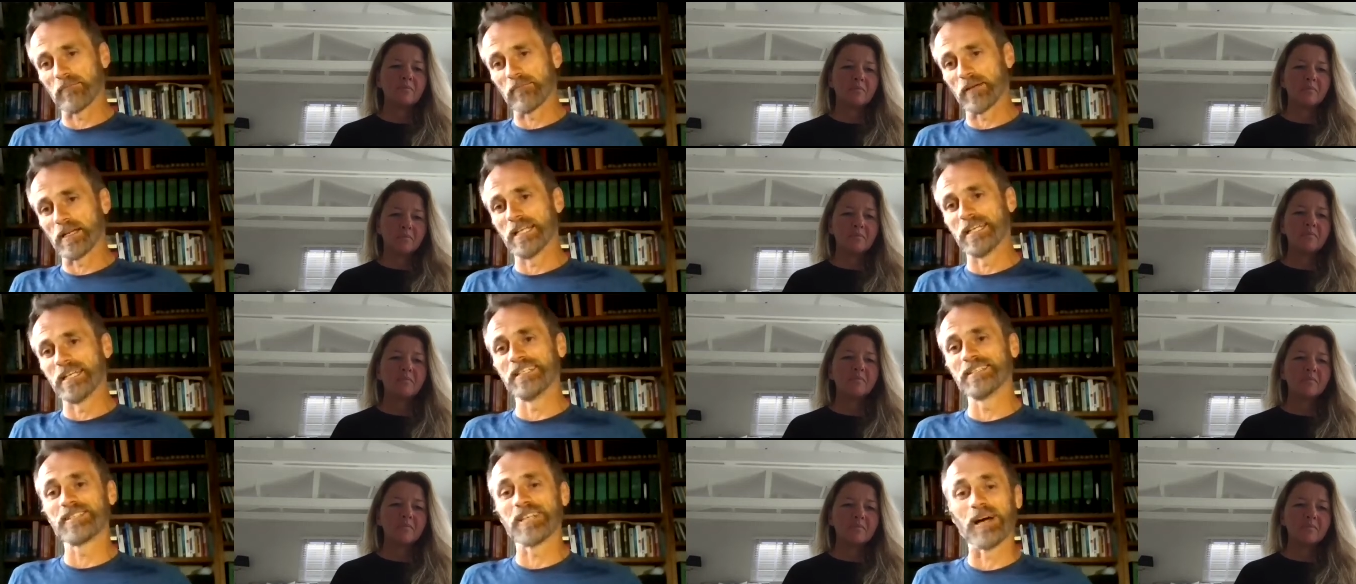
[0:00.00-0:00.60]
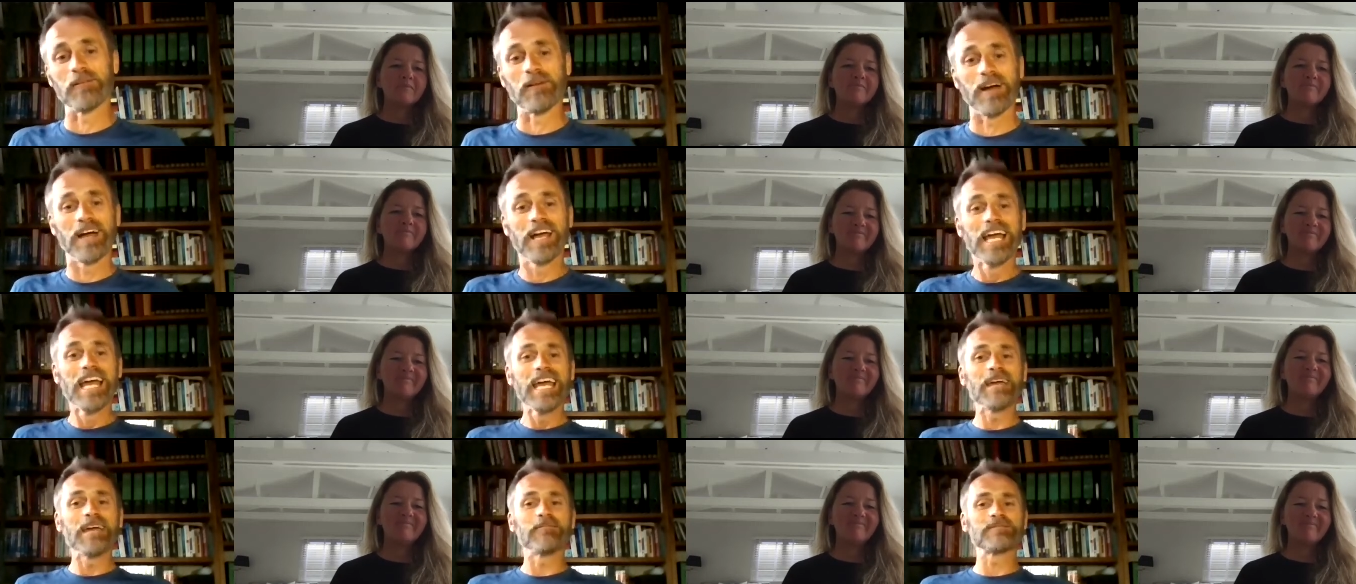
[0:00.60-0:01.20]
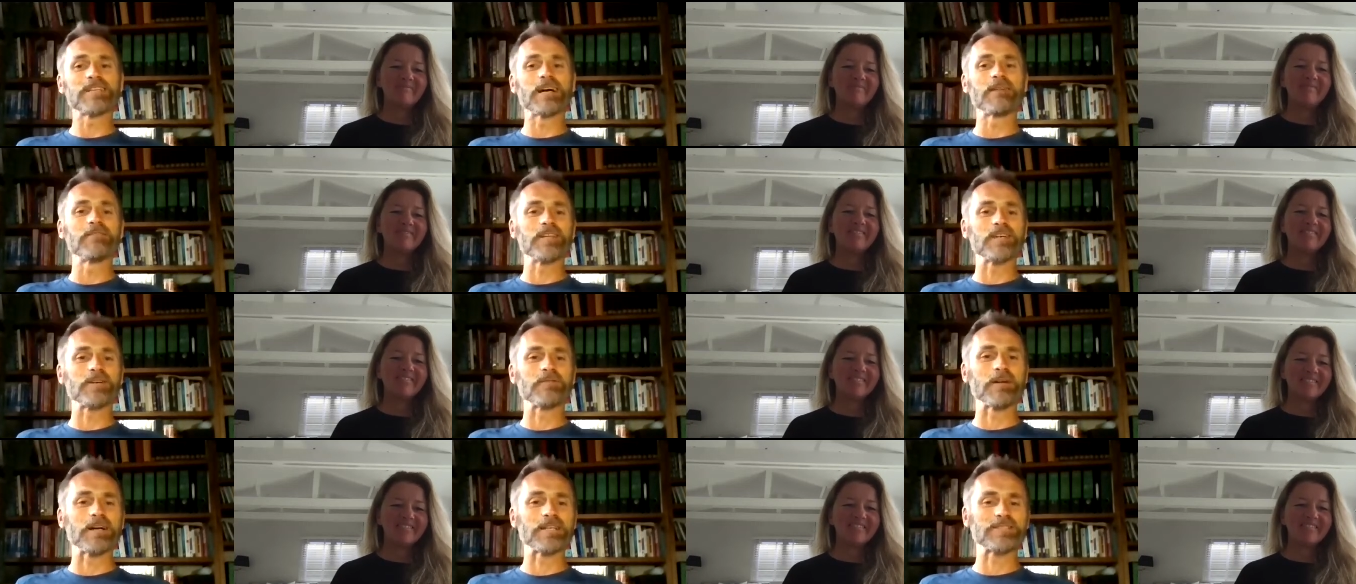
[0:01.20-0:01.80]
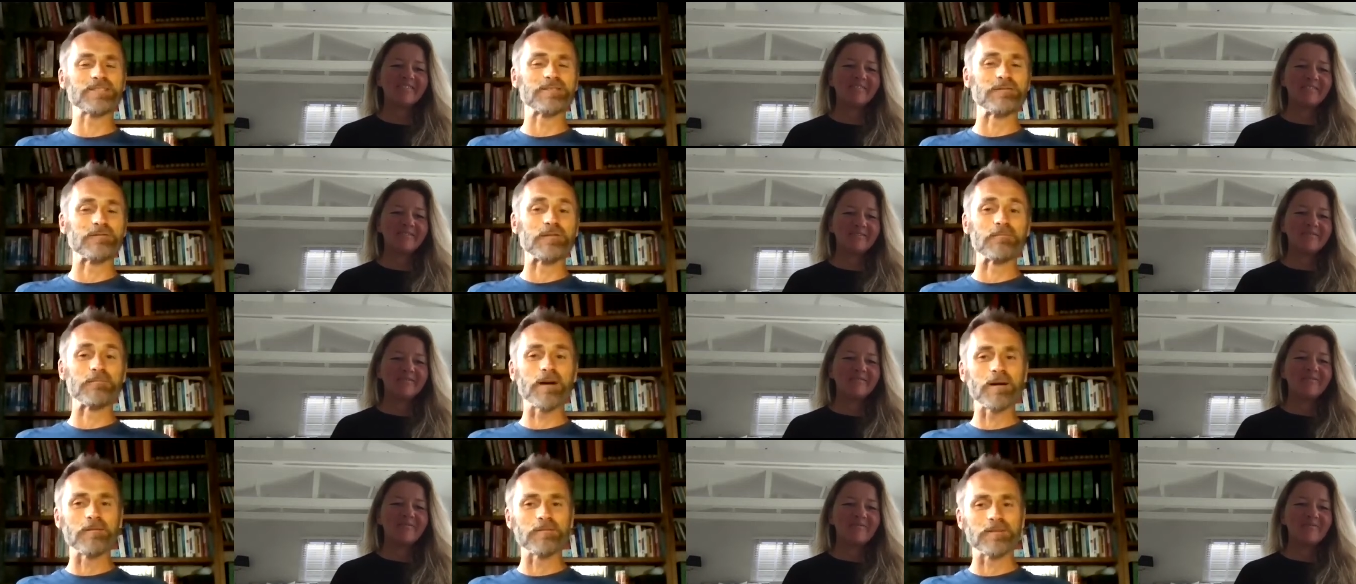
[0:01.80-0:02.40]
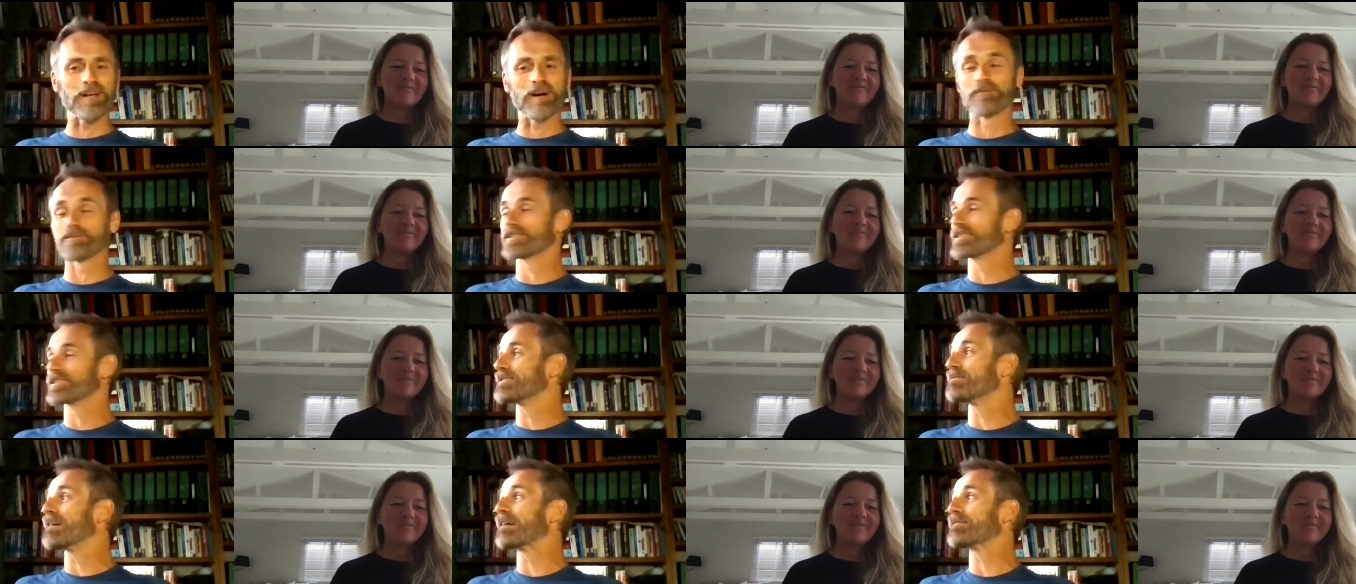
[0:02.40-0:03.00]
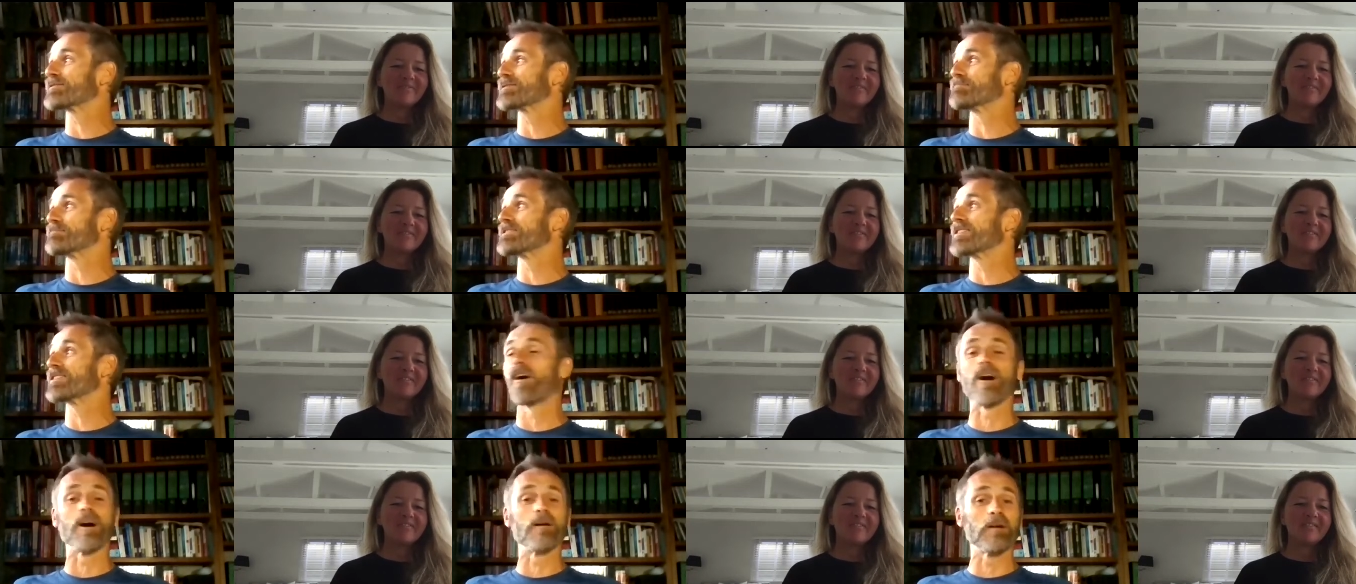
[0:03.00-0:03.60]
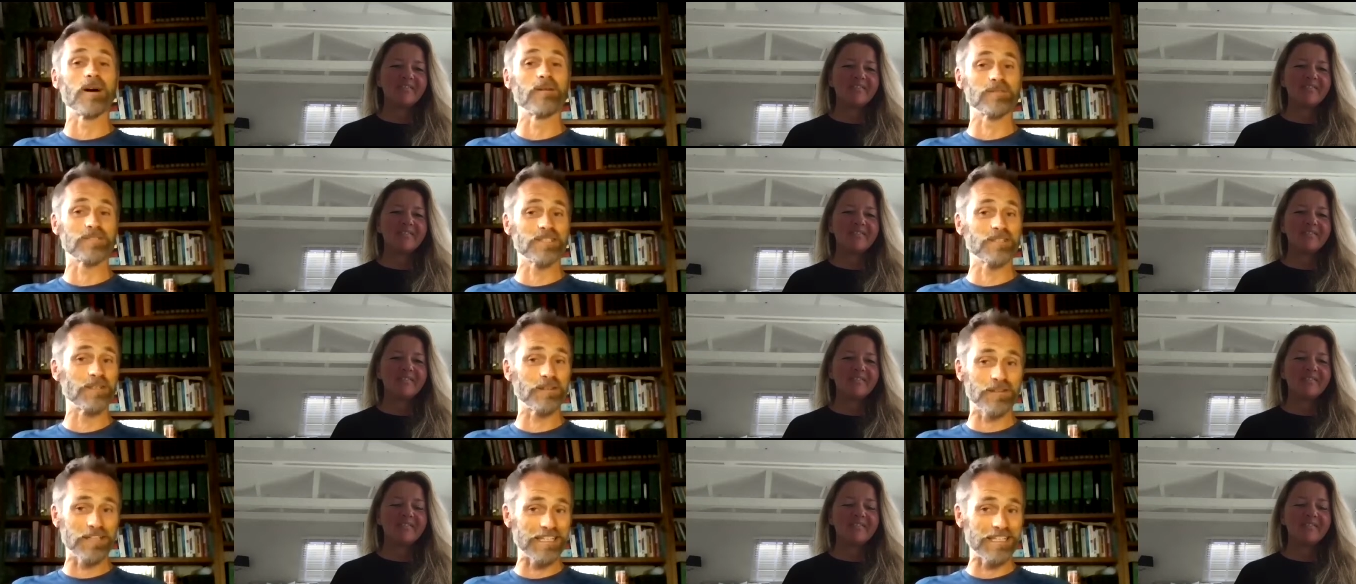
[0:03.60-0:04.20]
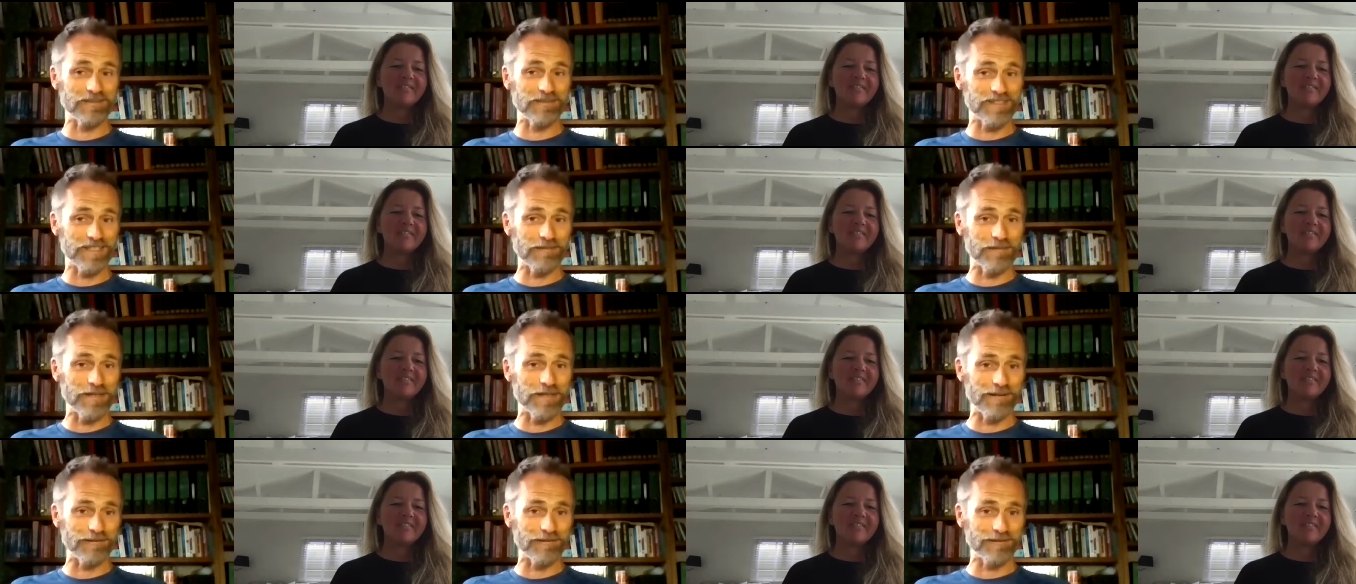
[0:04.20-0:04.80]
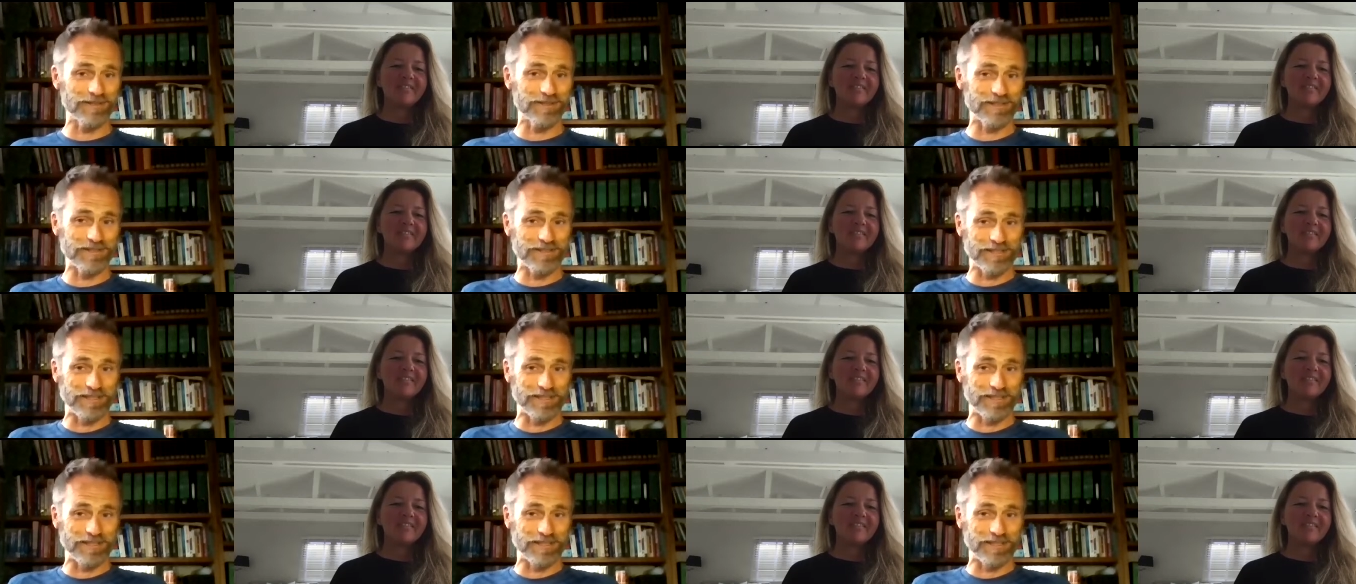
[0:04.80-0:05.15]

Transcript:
Speaker 1: really. So it was only a question of the moment I was going to have some time, I was going to think of something else to do,